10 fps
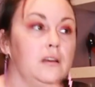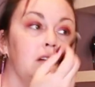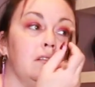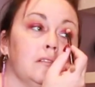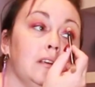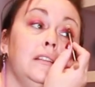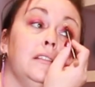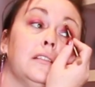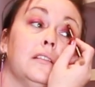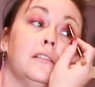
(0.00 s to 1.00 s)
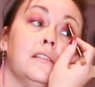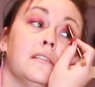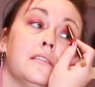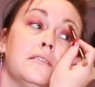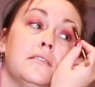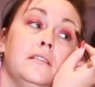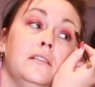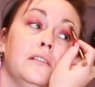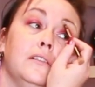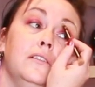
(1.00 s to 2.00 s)
Alright, so
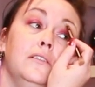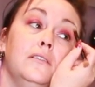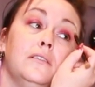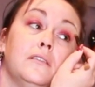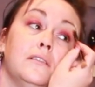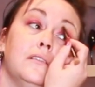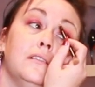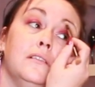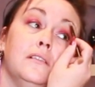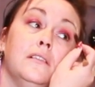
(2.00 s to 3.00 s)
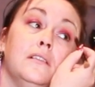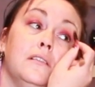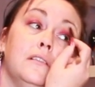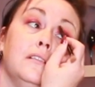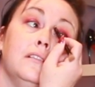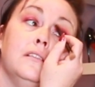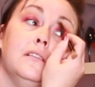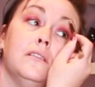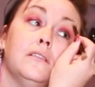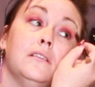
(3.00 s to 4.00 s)
I'm
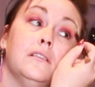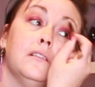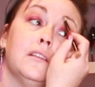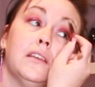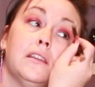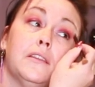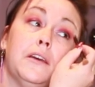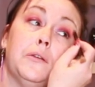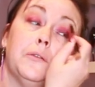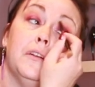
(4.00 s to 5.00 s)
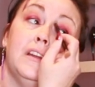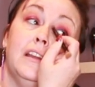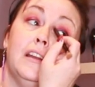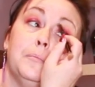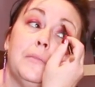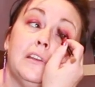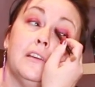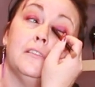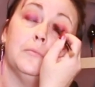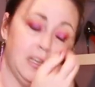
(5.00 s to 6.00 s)
gonna get that right up and
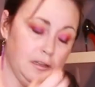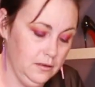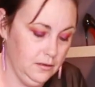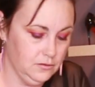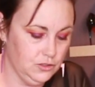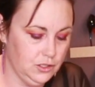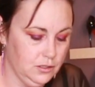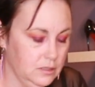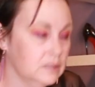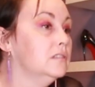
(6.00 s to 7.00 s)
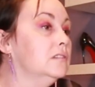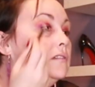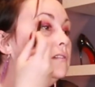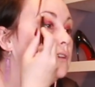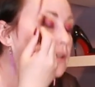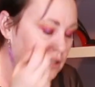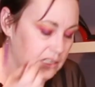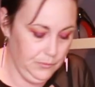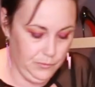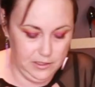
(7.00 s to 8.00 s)
under my arch.
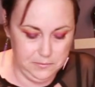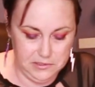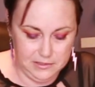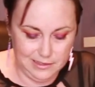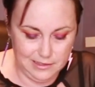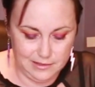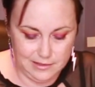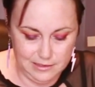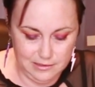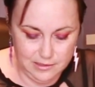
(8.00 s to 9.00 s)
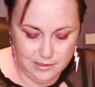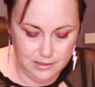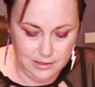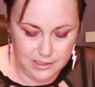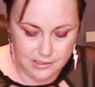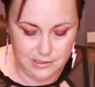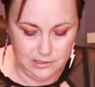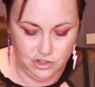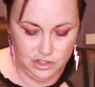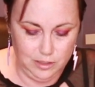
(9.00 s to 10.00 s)
And what I'm using is the
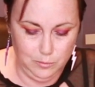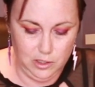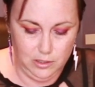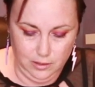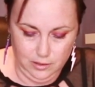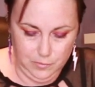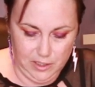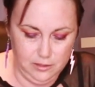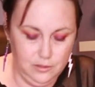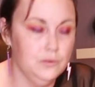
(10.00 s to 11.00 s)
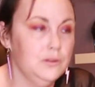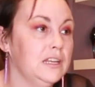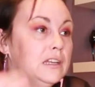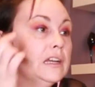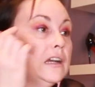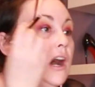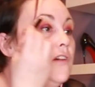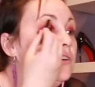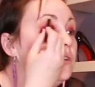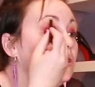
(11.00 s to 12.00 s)
lightest shimmer on my True Naked
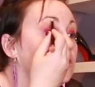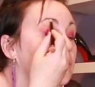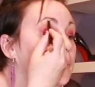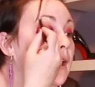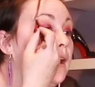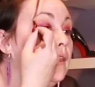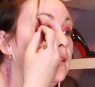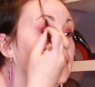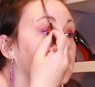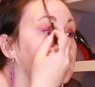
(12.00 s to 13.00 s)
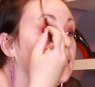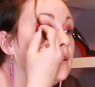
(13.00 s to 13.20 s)
CoverGirl palette.